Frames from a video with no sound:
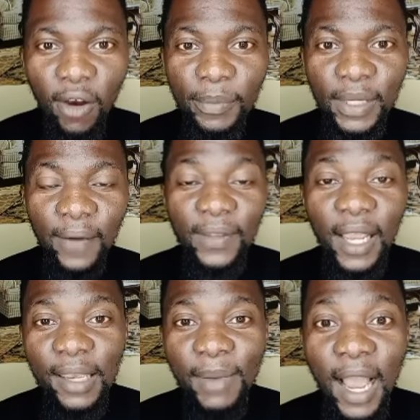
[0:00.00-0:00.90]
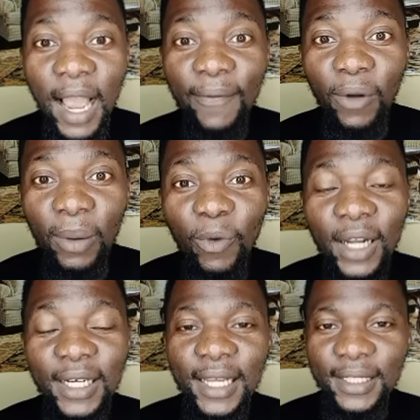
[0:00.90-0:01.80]
Every action has led to
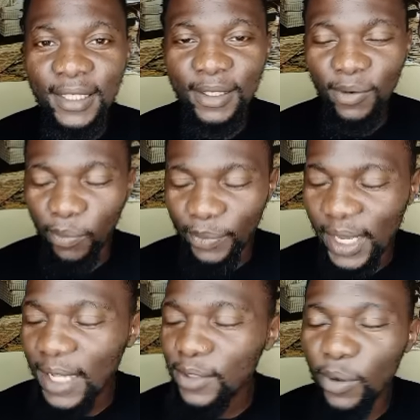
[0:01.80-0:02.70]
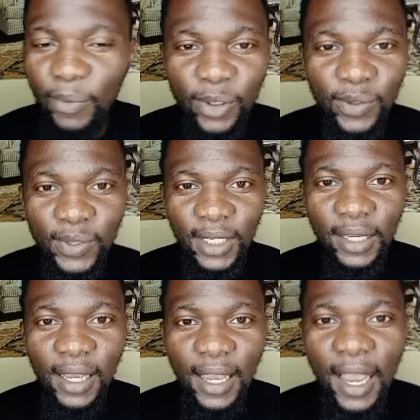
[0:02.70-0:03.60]
failure and the country is at the brink of
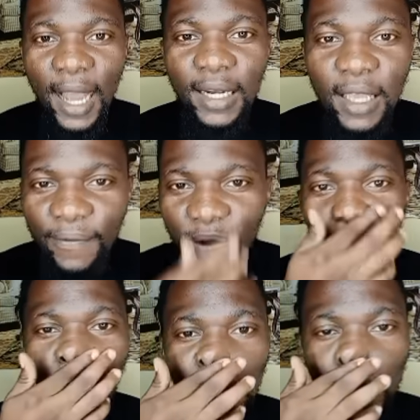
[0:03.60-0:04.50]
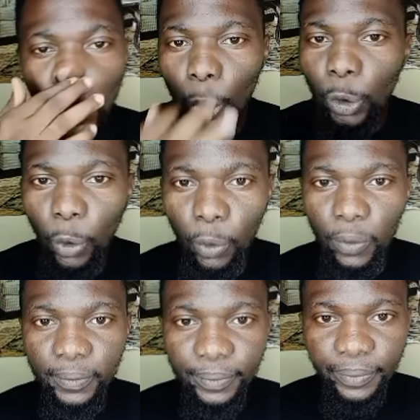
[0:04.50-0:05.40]
ruin. Bring out the corn from
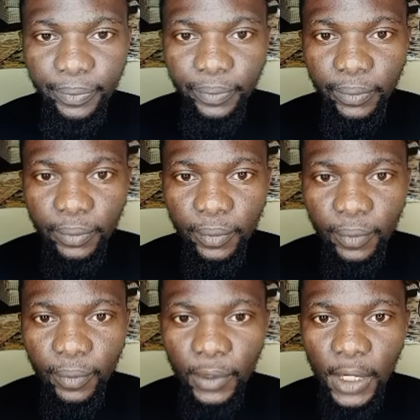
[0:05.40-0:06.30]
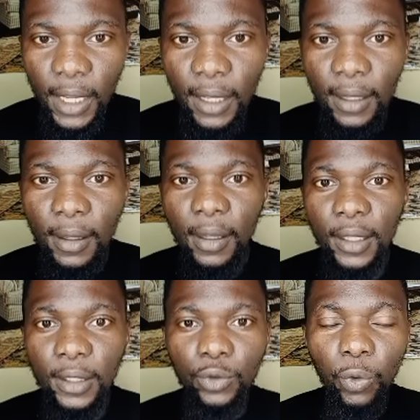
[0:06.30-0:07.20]
your pocket with your full chest.
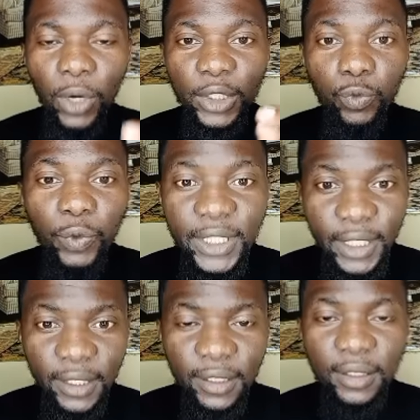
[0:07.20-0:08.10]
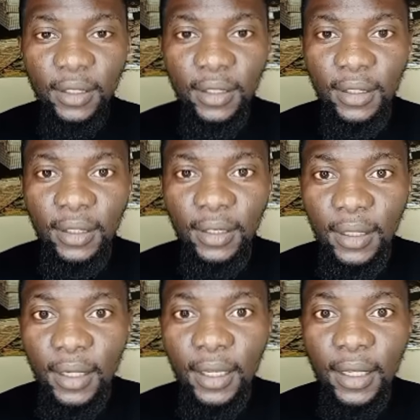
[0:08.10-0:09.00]
Salako said,
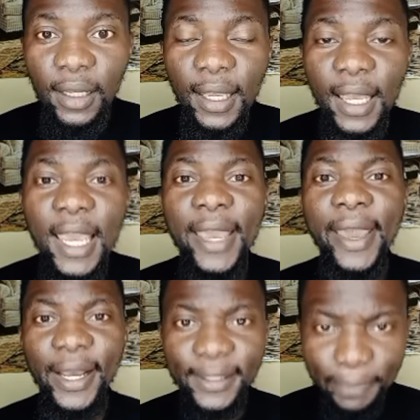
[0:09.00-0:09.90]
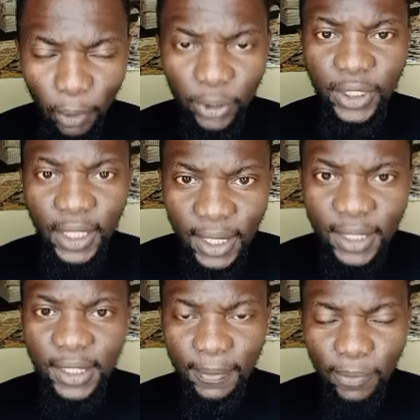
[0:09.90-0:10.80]
Yorubas, Edos, Hausas have
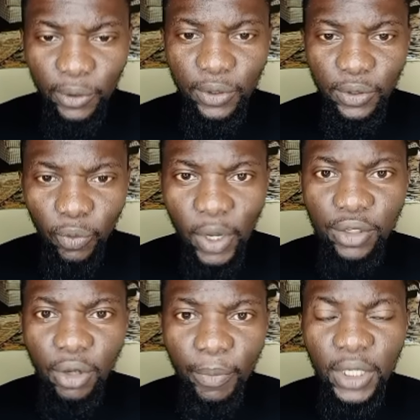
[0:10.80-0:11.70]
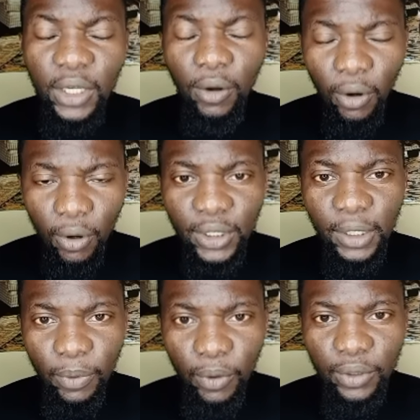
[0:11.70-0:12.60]
disagreed with this overbloated
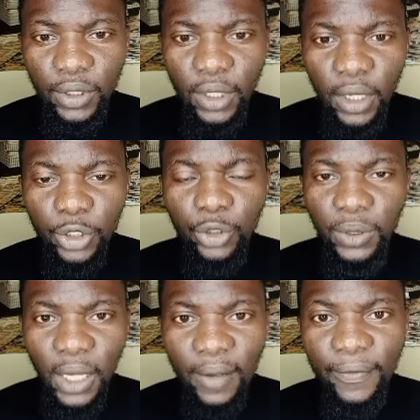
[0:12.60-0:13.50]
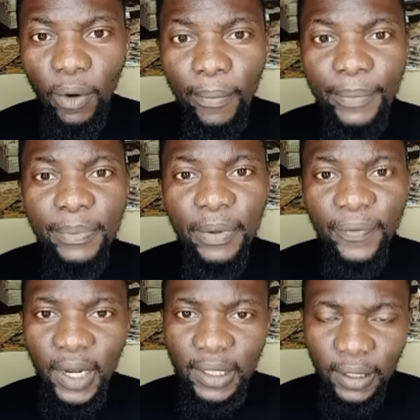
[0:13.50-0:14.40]
raccoon. But look at how
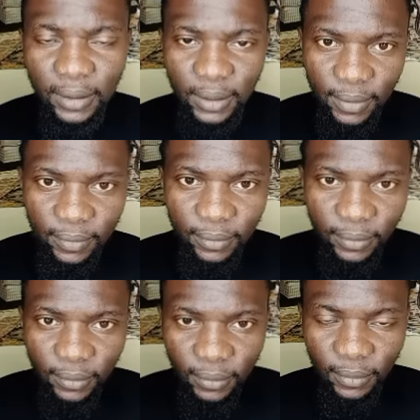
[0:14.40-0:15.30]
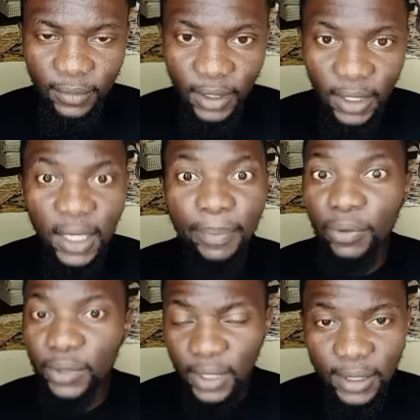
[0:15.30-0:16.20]
targetedly he's sniping out
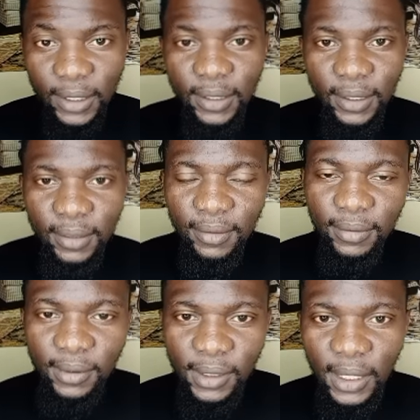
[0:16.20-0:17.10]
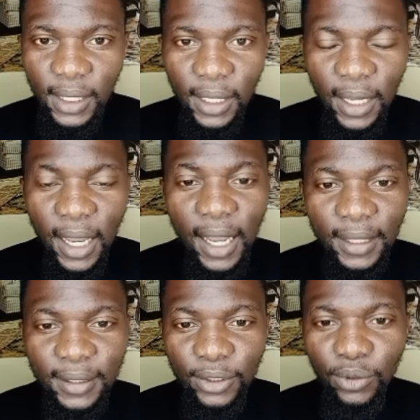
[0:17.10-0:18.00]
a particular tribe.
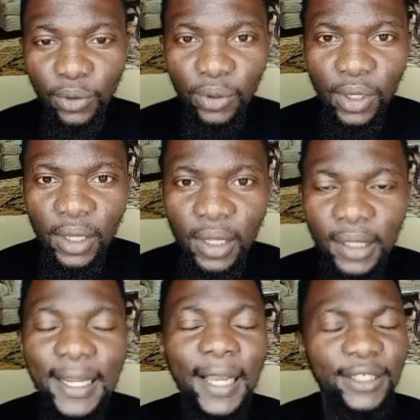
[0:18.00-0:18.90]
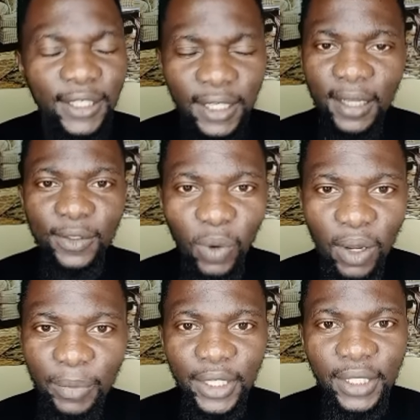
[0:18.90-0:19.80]
Ibophobia isn't a facade. It is a
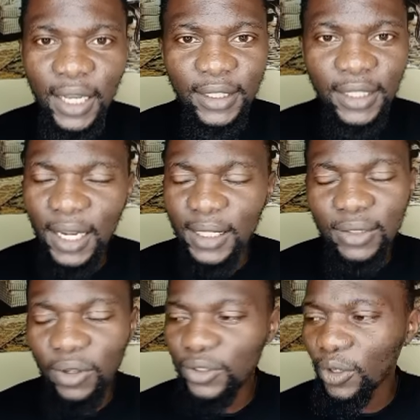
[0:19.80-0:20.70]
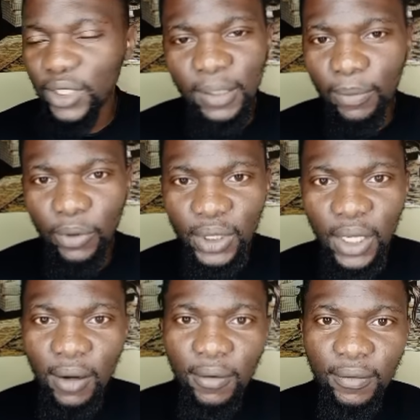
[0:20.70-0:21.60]
valid social misnomer
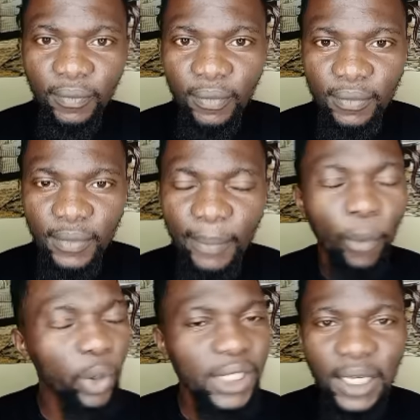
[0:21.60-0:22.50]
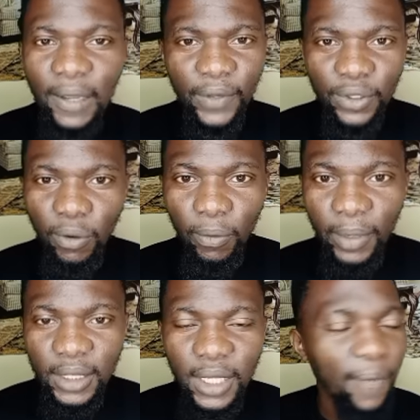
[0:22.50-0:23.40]
installed by the political class to
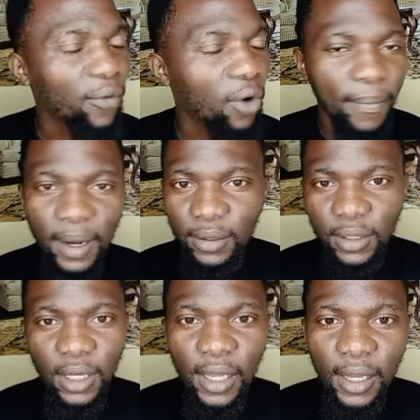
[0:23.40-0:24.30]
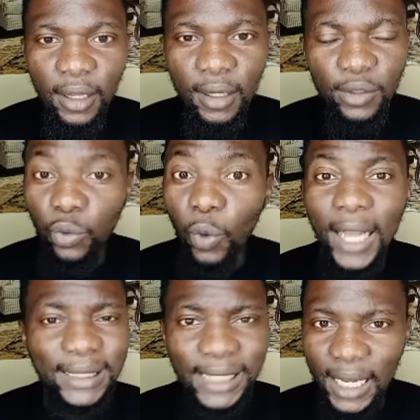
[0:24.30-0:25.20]
minimize an entire tribe. It
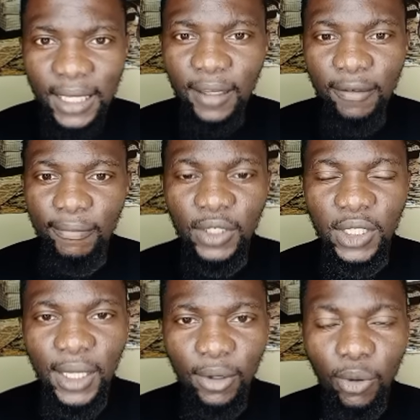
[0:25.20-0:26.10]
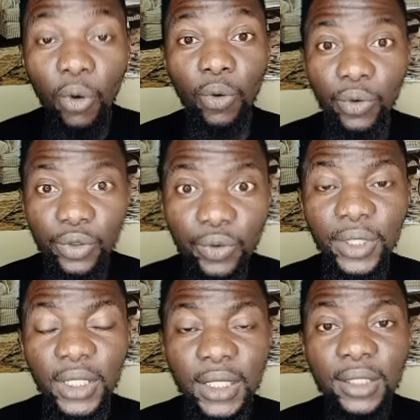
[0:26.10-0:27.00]
is neo-sittingly
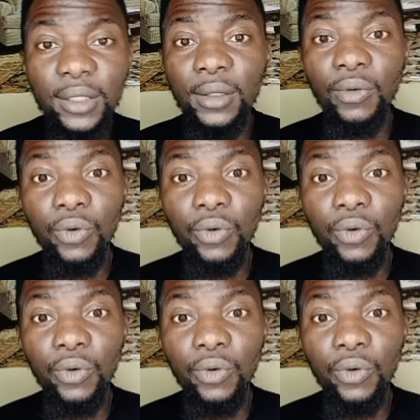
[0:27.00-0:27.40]
real.